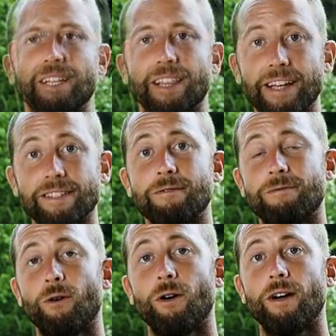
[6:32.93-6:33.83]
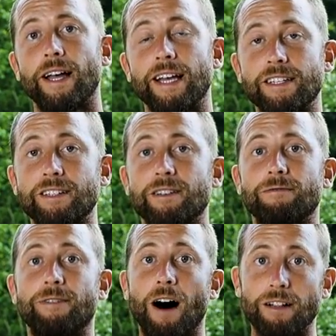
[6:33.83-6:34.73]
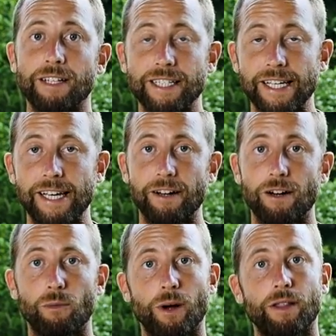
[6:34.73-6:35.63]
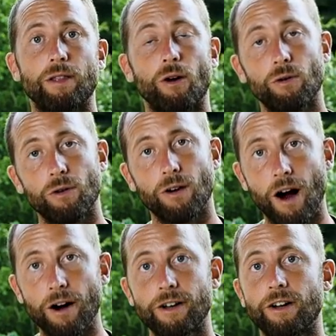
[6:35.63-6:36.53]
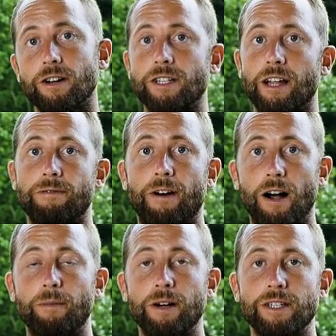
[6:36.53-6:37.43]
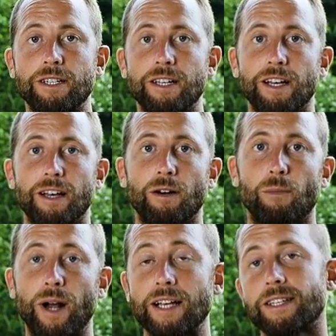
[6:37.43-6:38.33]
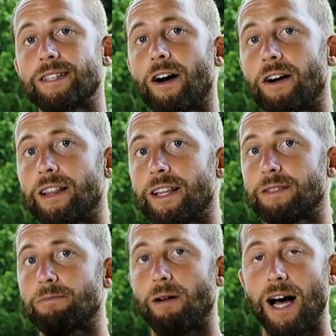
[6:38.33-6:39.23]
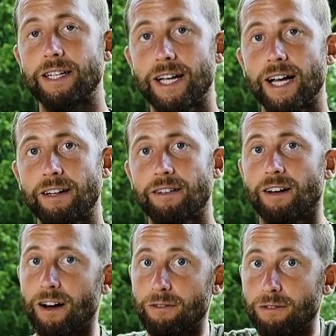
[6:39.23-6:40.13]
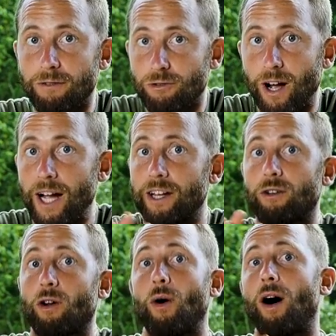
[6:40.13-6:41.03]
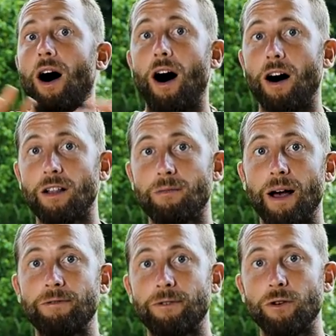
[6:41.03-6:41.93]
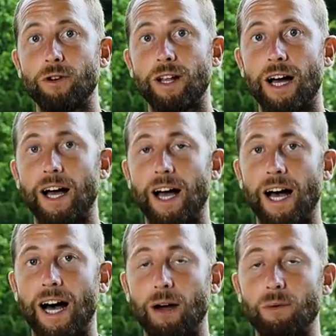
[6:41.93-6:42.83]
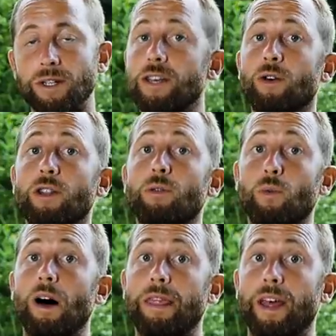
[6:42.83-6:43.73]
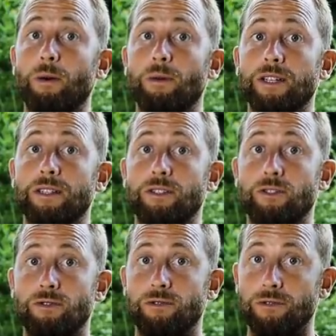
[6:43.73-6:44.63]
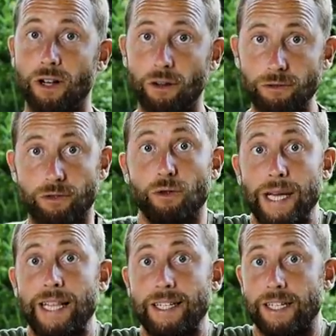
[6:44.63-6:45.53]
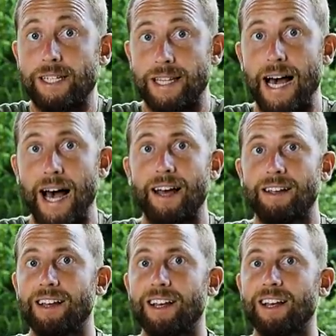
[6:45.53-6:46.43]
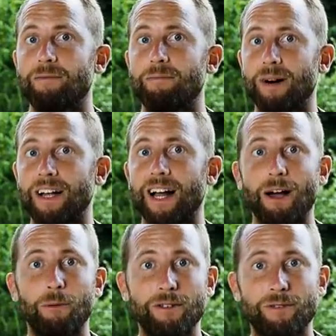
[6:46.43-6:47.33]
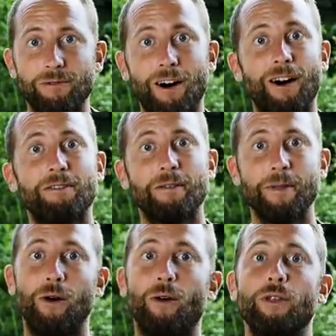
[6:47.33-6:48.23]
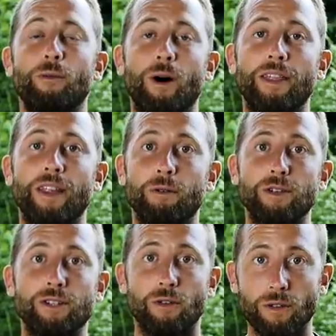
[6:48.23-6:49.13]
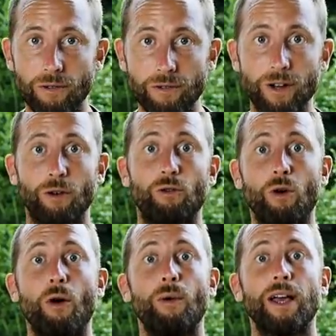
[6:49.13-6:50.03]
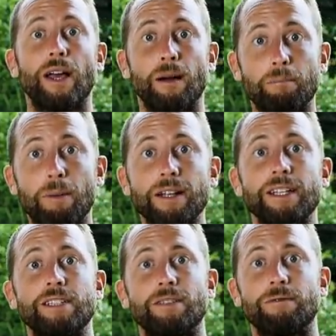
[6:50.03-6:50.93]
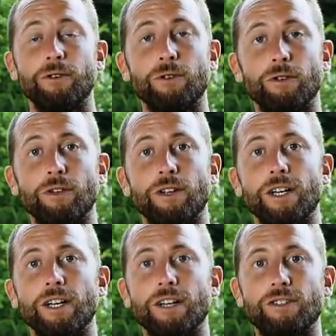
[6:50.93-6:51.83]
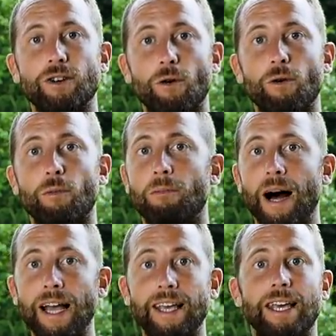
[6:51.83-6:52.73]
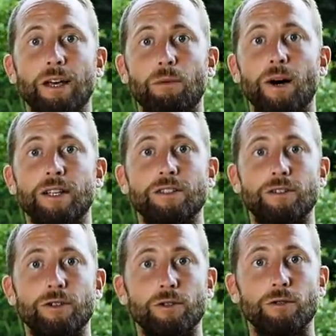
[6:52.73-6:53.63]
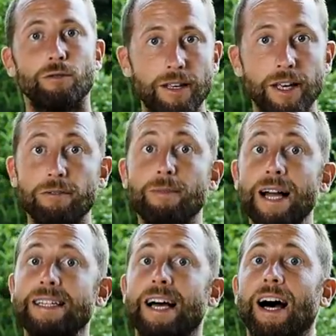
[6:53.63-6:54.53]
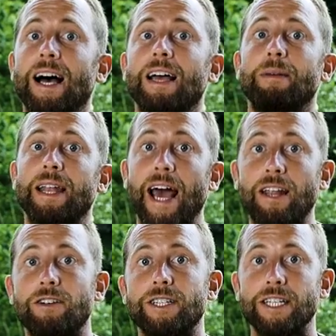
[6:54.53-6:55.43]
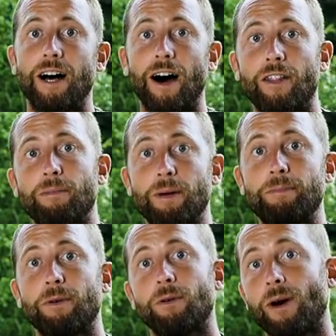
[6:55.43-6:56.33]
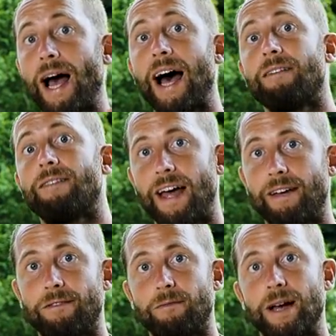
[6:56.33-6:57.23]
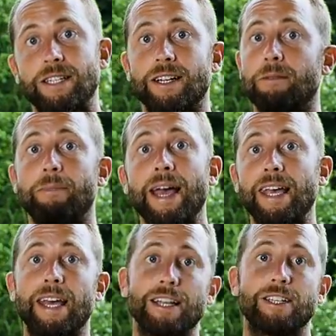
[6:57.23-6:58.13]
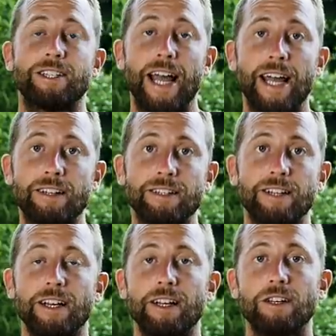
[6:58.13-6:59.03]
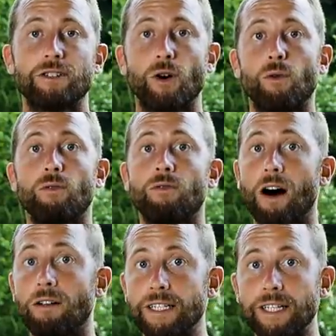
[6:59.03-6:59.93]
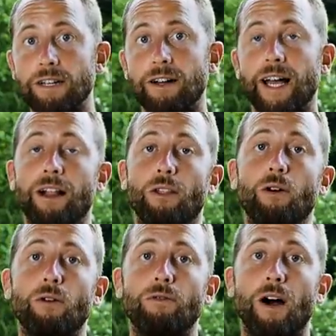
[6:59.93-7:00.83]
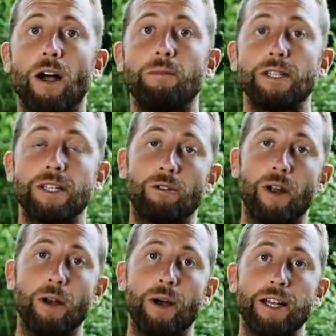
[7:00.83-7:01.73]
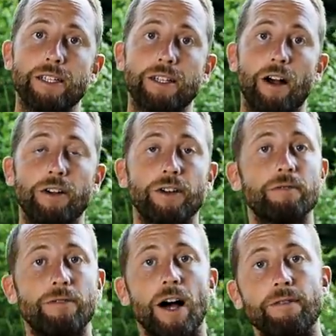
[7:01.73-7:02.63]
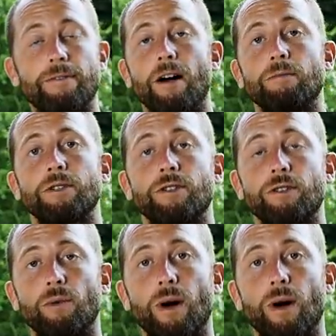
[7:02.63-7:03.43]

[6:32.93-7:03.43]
Lesson 4 is to volunteer with local gardeners and farmers. When I started this project of trying to grow all of my food, I was the only one that was, you know, doing just that, but I was far from the only one that was, you know, growing an abundance of food. So my key was to give my time and energy to other people who have that information and make an exchange. So volunteering at local farms is a great way to start. You can find farms through the